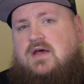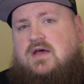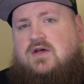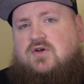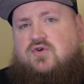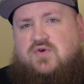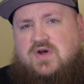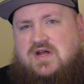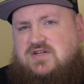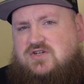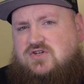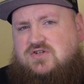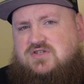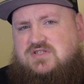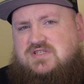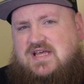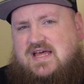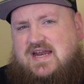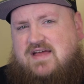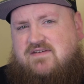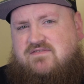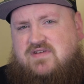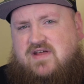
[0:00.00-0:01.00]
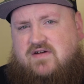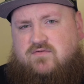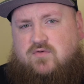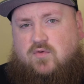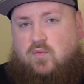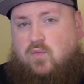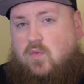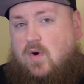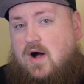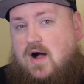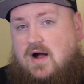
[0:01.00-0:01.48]
Creatures that have never
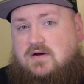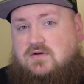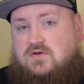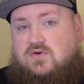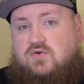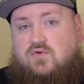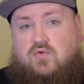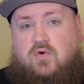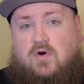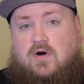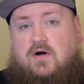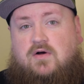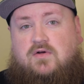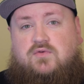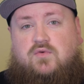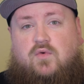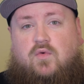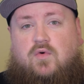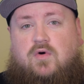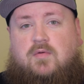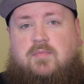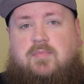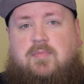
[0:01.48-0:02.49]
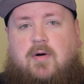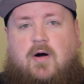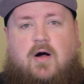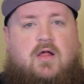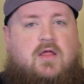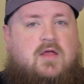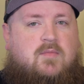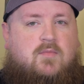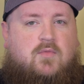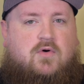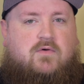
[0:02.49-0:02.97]
walked, crawled, or
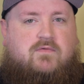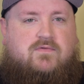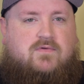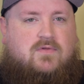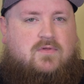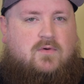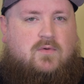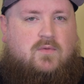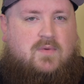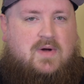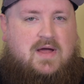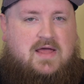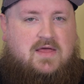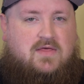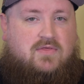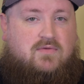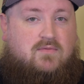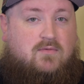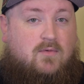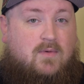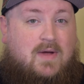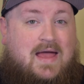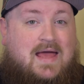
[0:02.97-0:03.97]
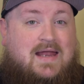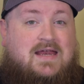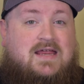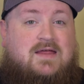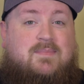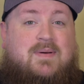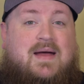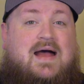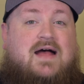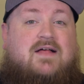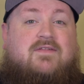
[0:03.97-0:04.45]
polymorphed their way through
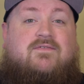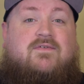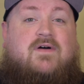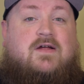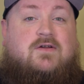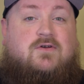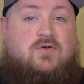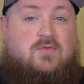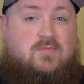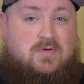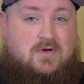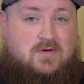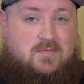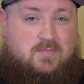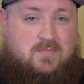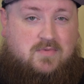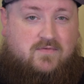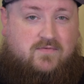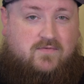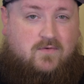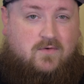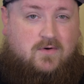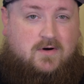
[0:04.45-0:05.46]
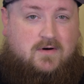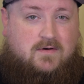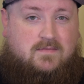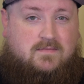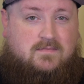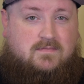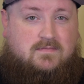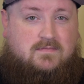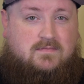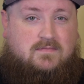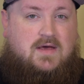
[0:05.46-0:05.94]
any Pathfinder book before.
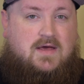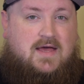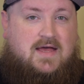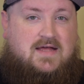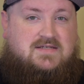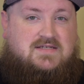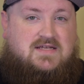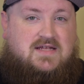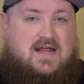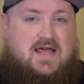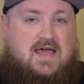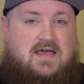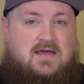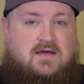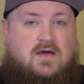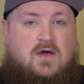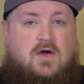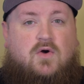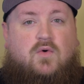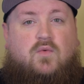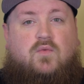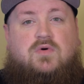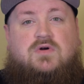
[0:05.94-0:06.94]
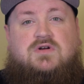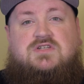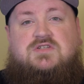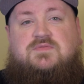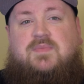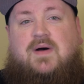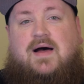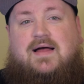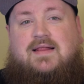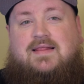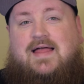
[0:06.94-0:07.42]
And today, we're
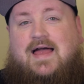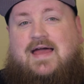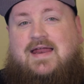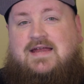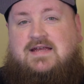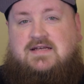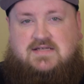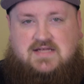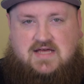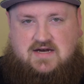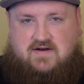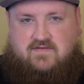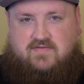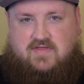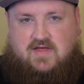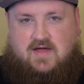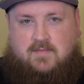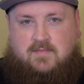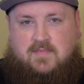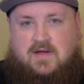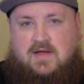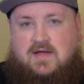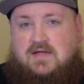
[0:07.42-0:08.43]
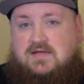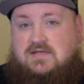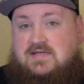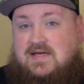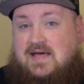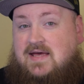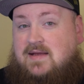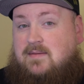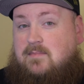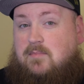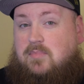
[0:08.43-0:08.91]
spotlighting 10 of them.
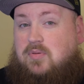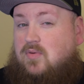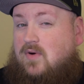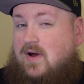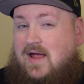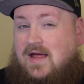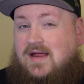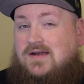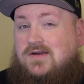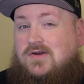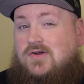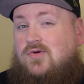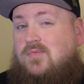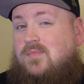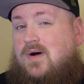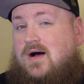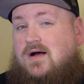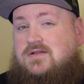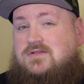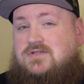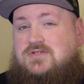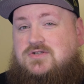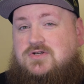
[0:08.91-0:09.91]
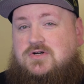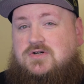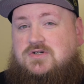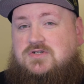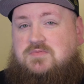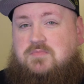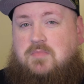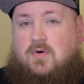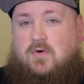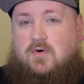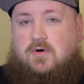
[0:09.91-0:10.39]
10 brand new
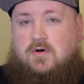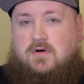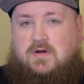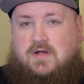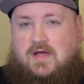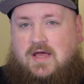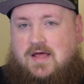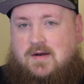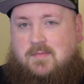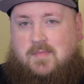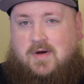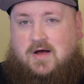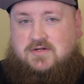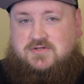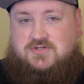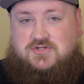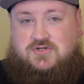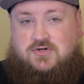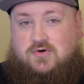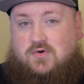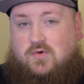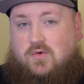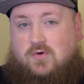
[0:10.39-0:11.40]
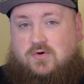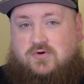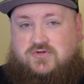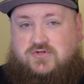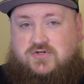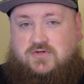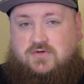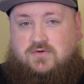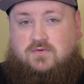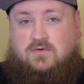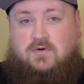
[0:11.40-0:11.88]
monsters born in Monster Core
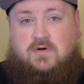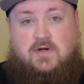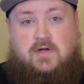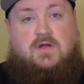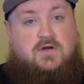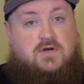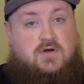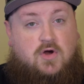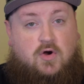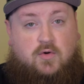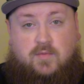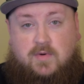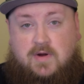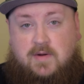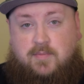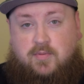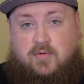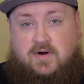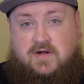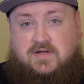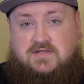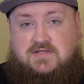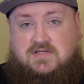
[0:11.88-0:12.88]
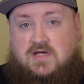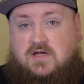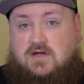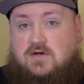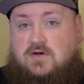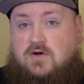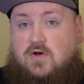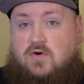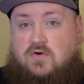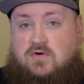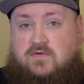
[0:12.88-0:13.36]
2. No reprints,
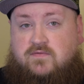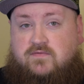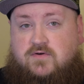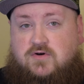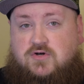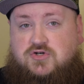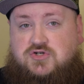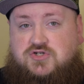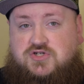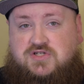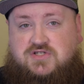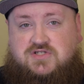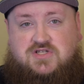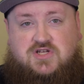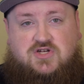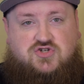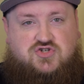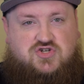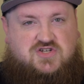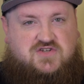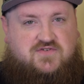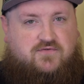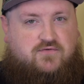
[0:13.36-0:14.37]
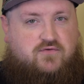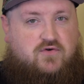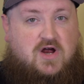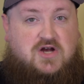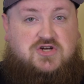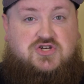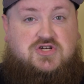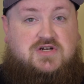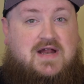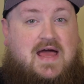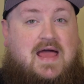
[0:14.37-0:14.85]
no conversions, just
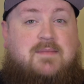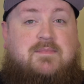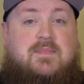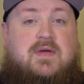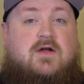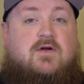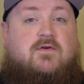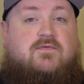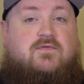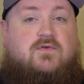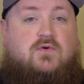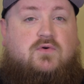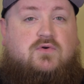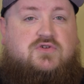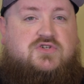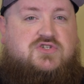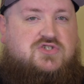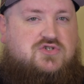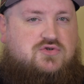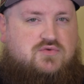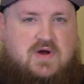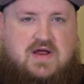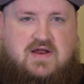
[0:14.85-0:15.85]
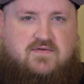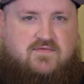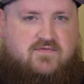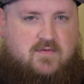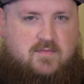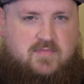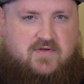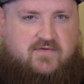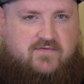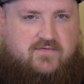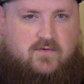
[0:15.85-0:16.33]
fresh nightmare fuel straight
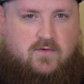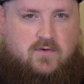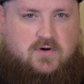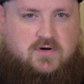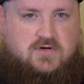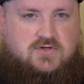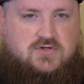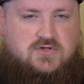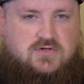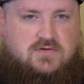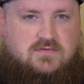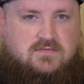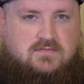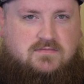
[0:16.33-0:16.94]
from the forge.